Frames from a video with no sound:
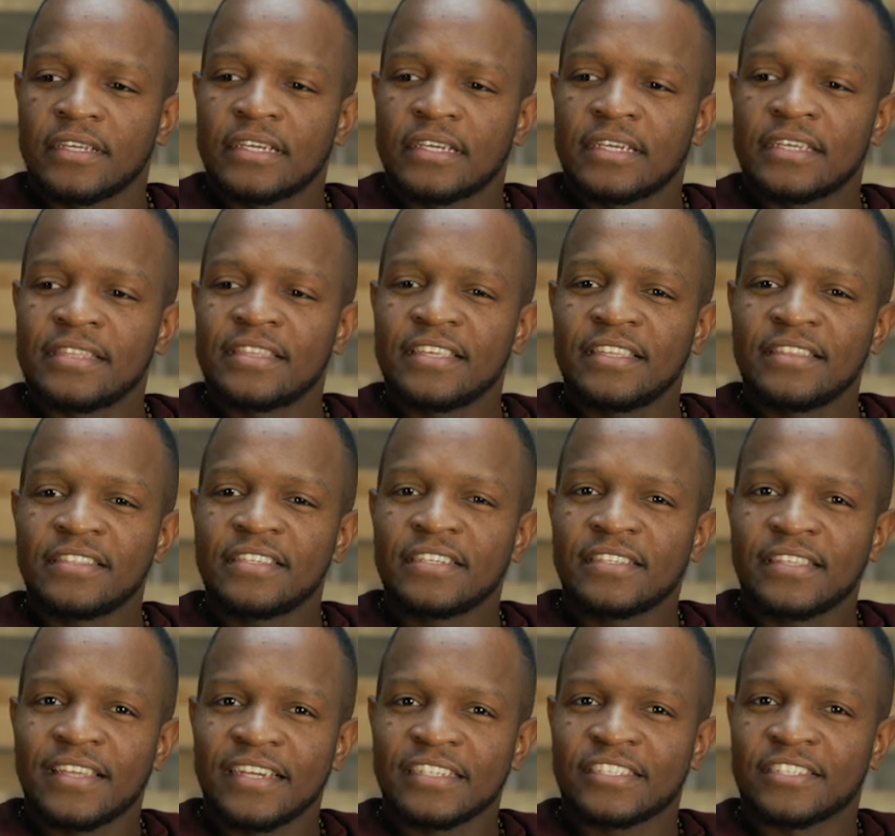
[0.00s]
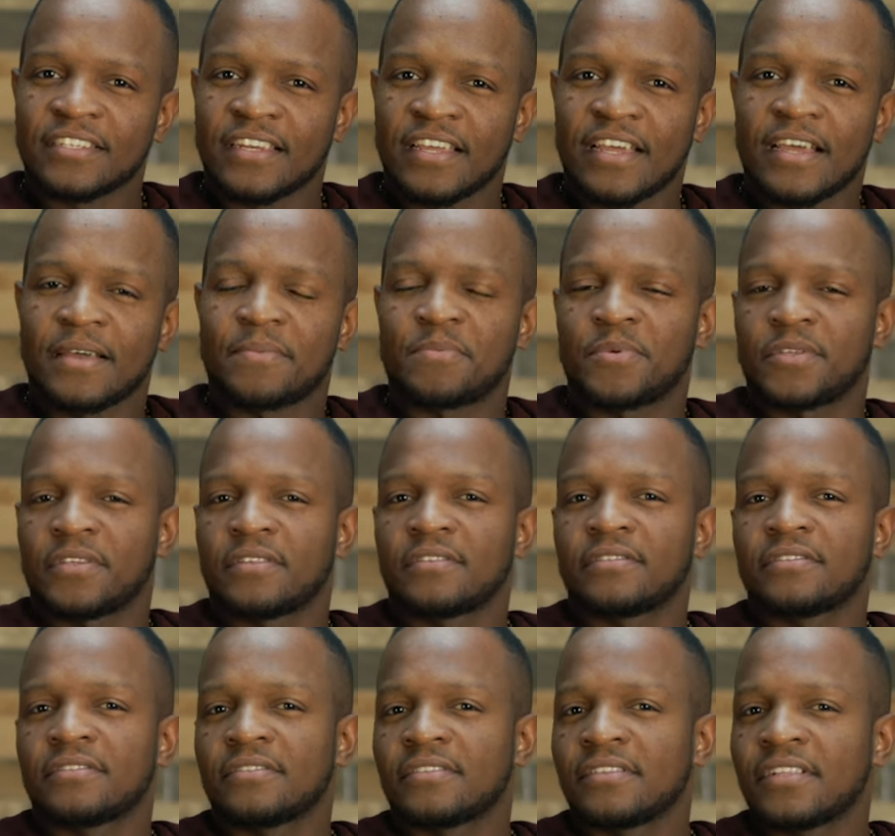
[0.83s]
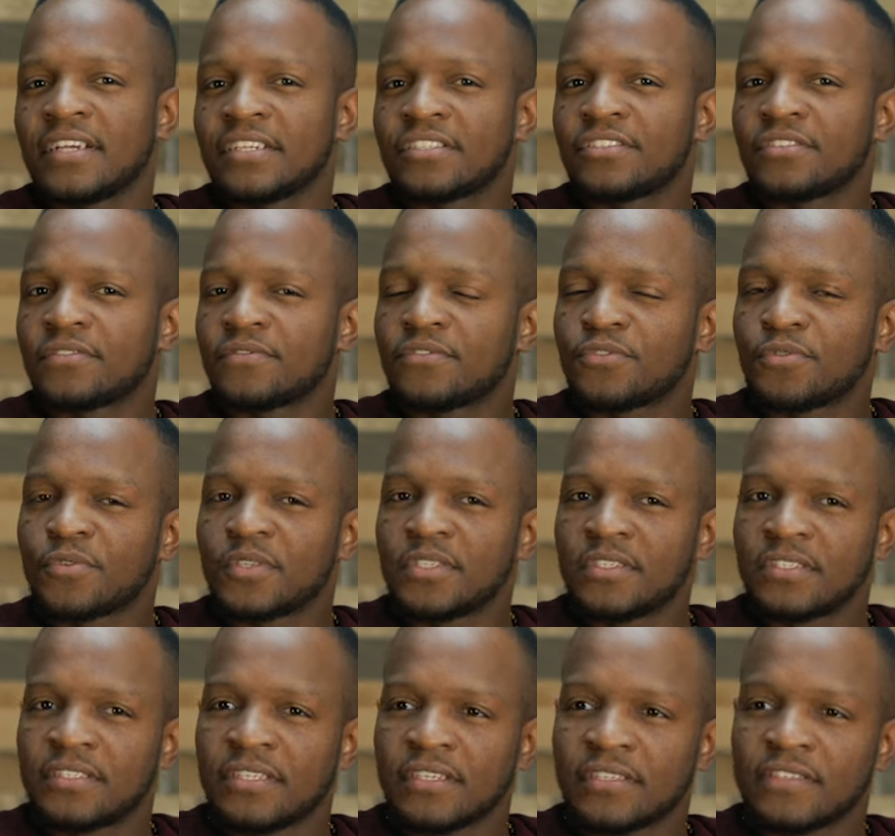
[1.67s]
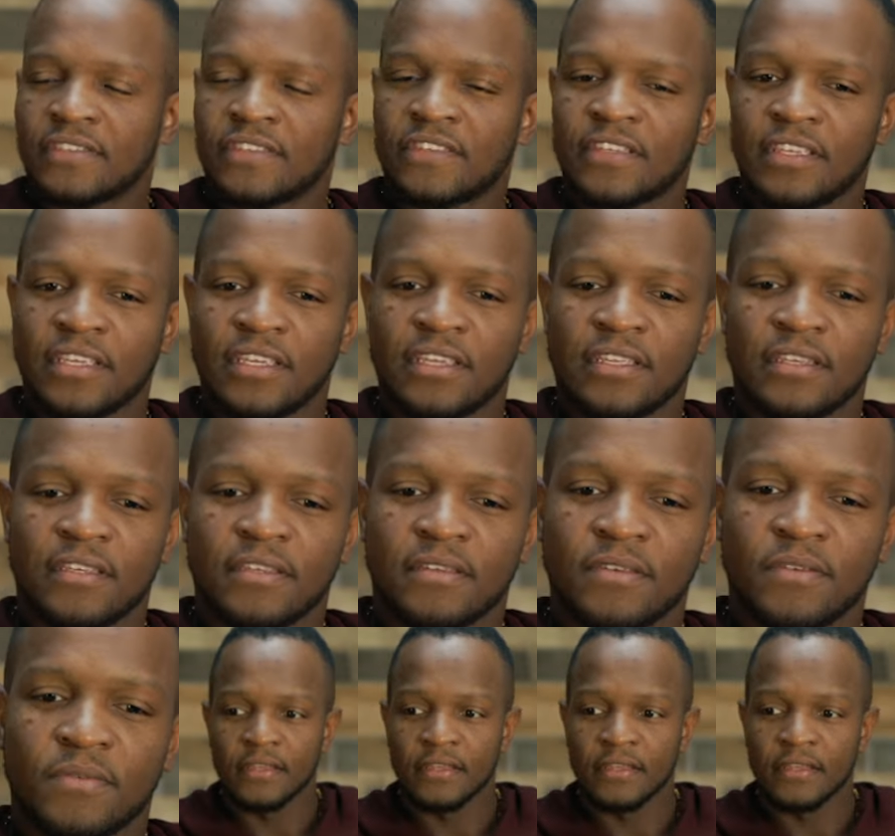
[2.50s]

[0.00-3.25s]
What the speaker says: And then the election happened, the election of 2016.